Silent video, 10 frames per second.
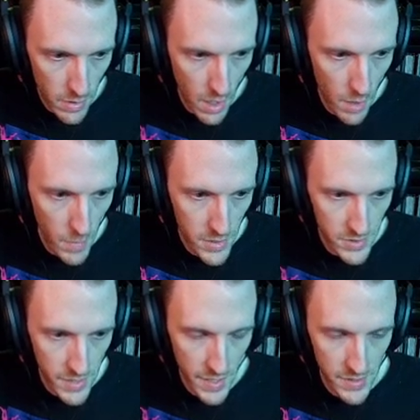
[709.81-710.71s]
Um, I
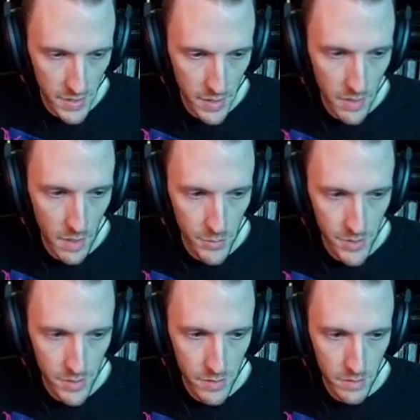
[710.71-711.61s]
just exited. I'm
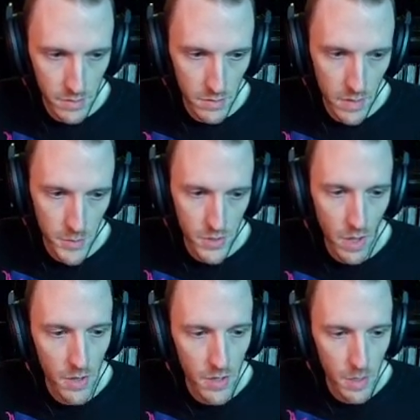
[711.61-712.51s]
just, I'm just
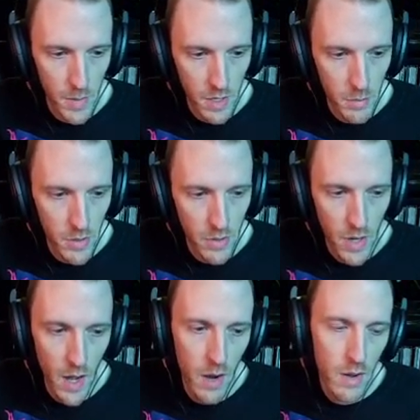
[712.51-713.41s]
logged into my computer
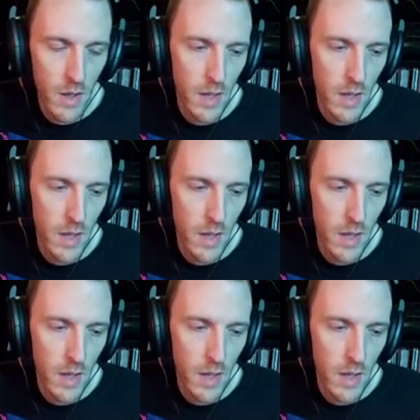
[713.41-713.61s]
now.